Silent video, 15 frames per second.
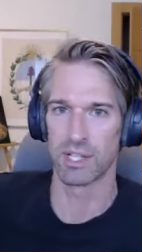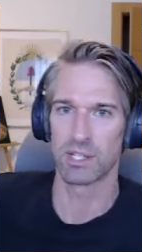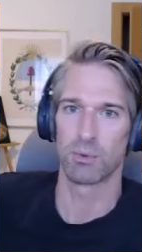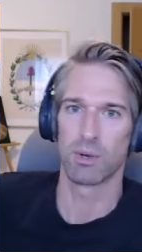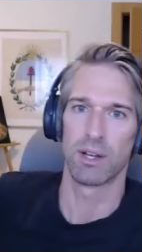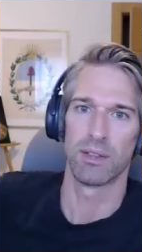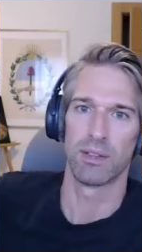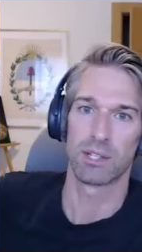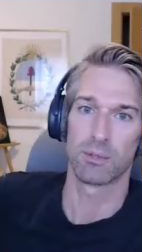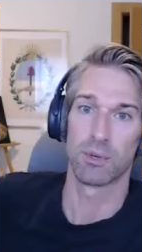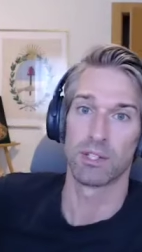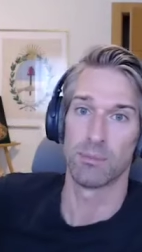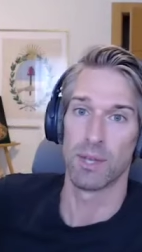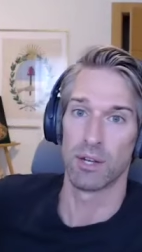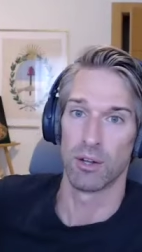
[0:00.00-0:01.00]
That's why that's
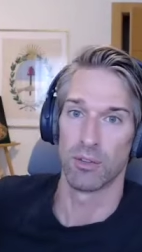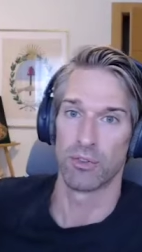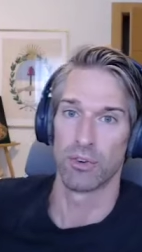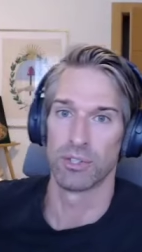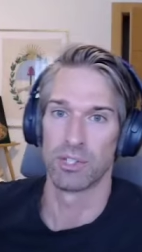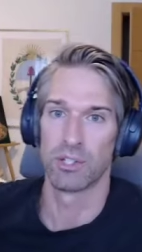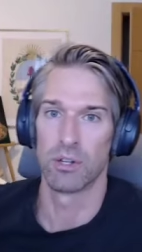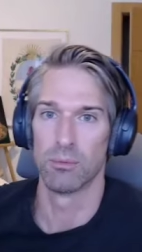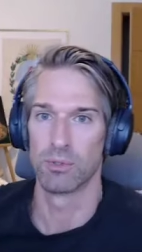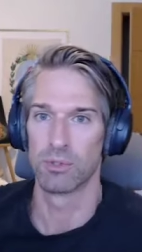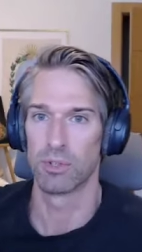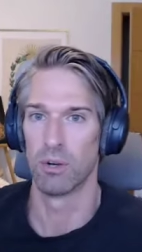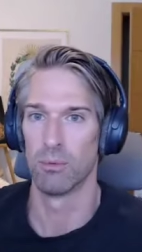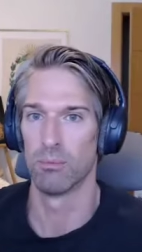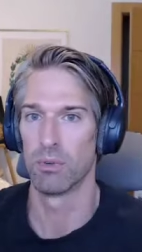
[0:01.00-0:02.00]
where domain authority
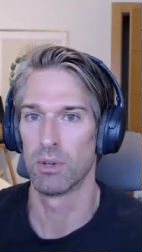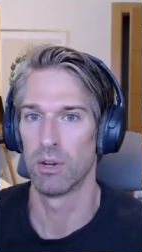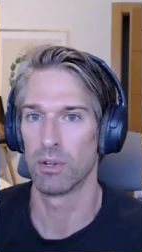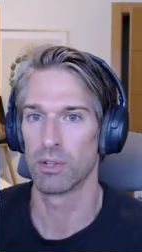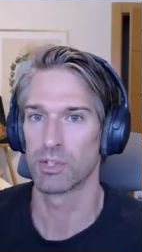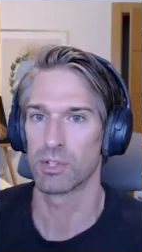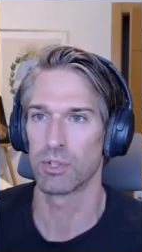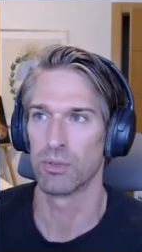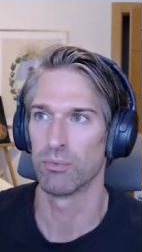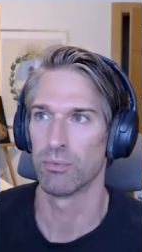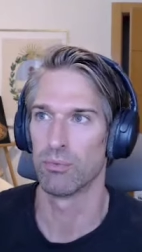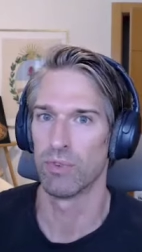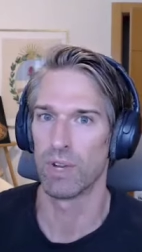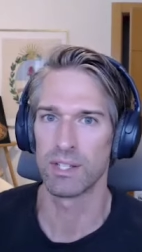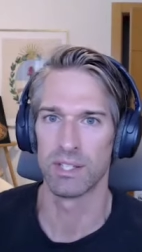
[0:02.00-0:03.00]
comes from, and also
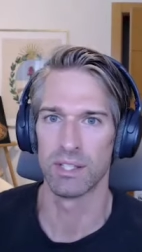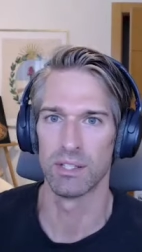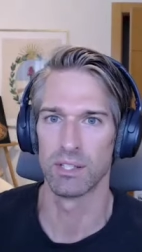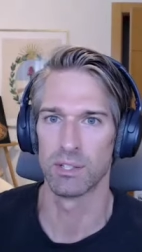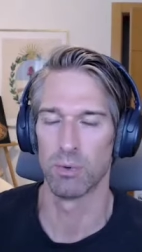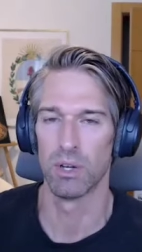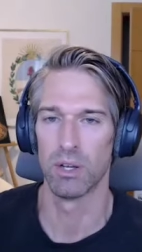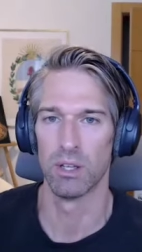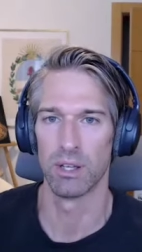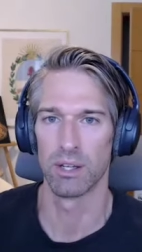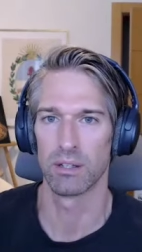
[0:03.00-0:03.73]
Reddit as well.